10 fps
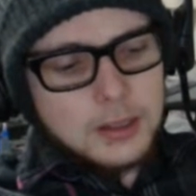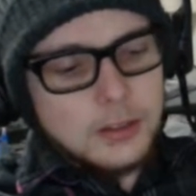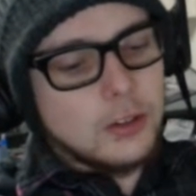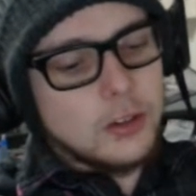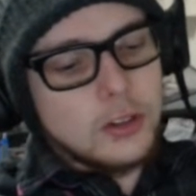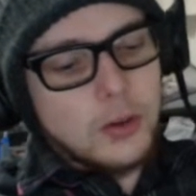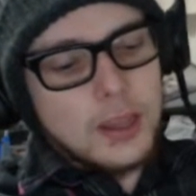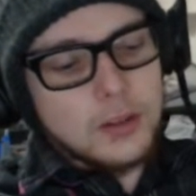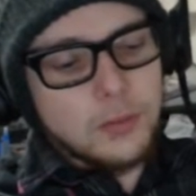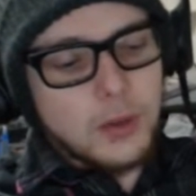also
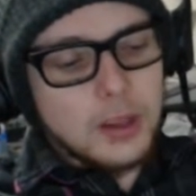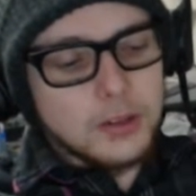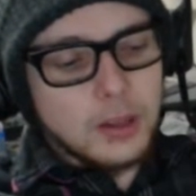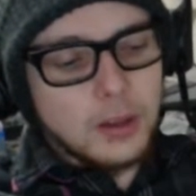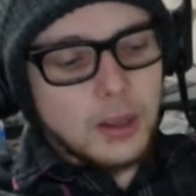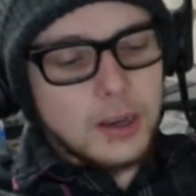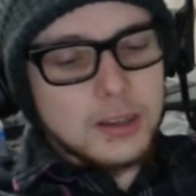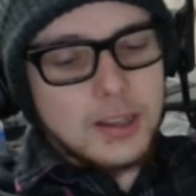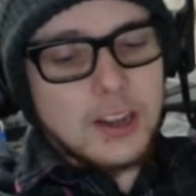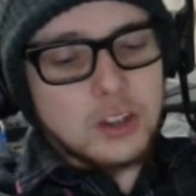has an
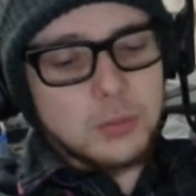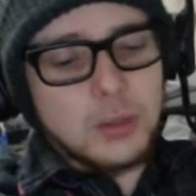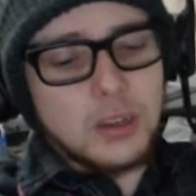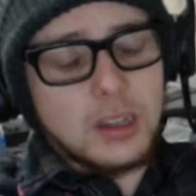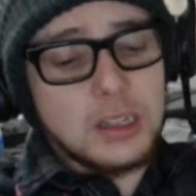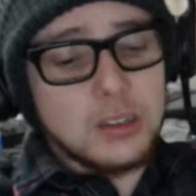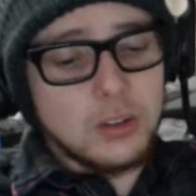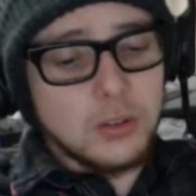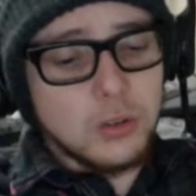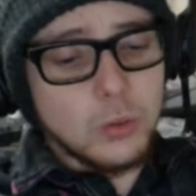attachment
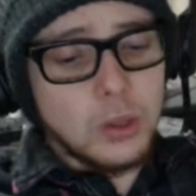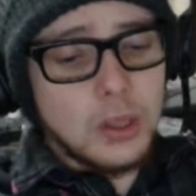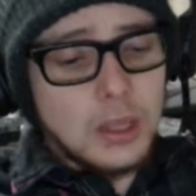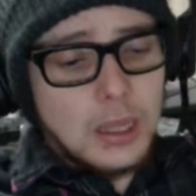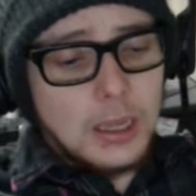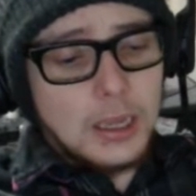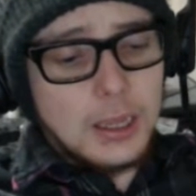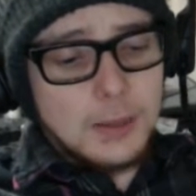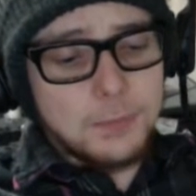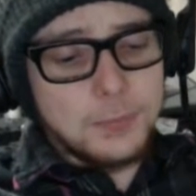to
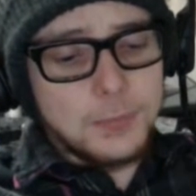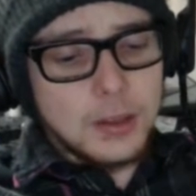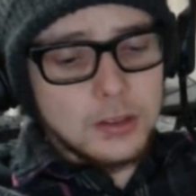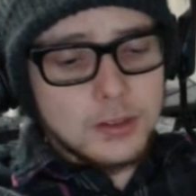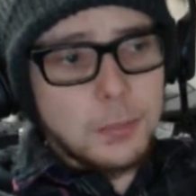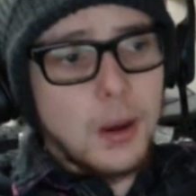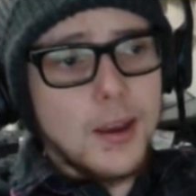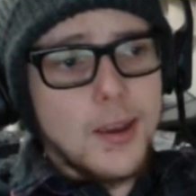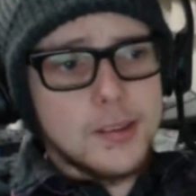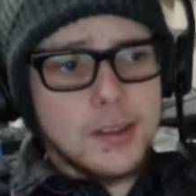
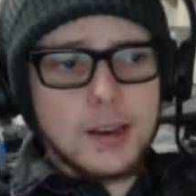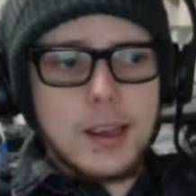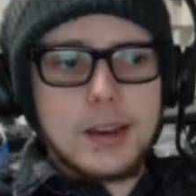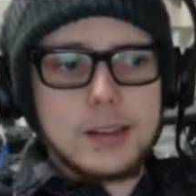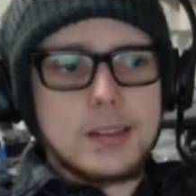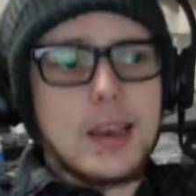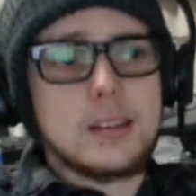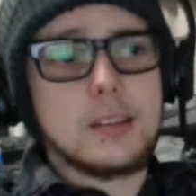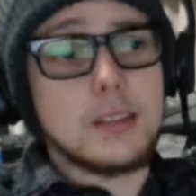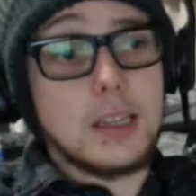spies and
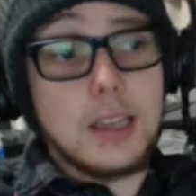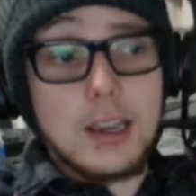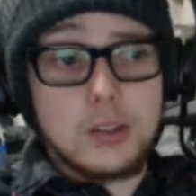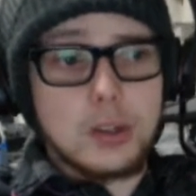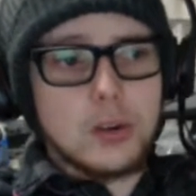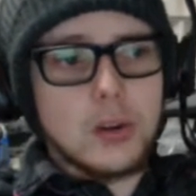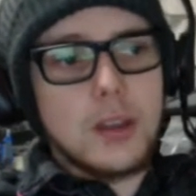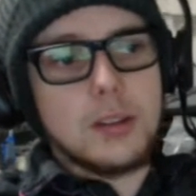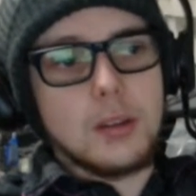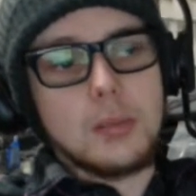assassins that he actually
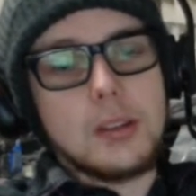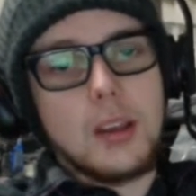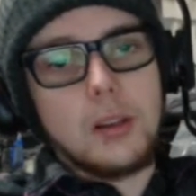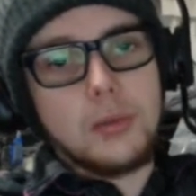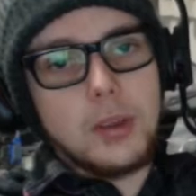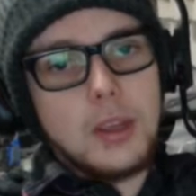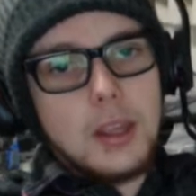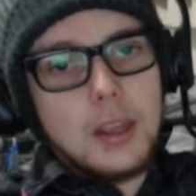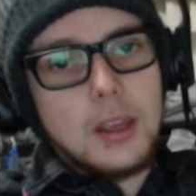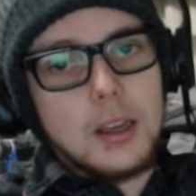creates himself.
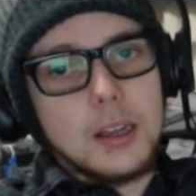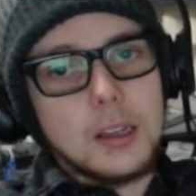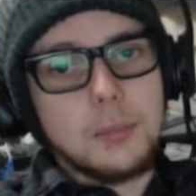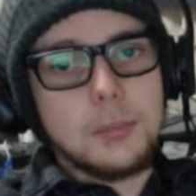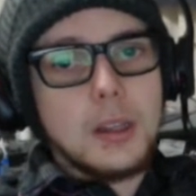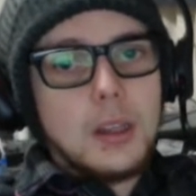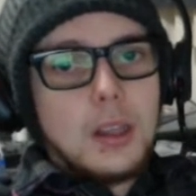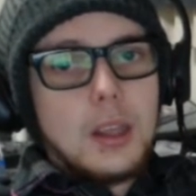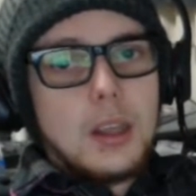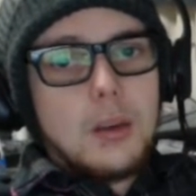
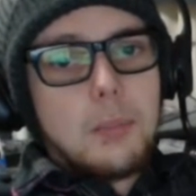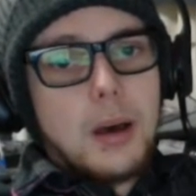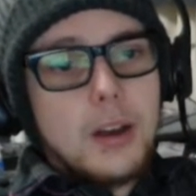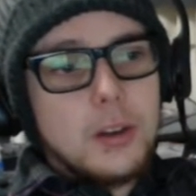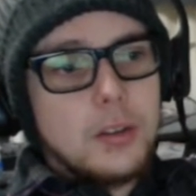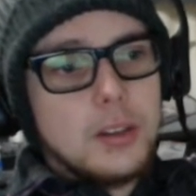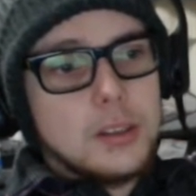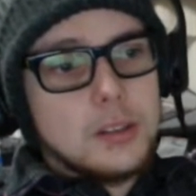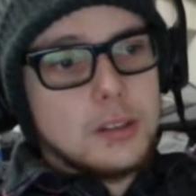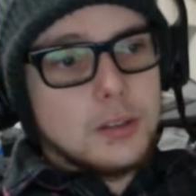Part of
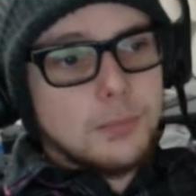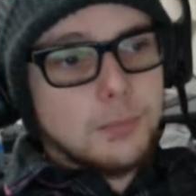his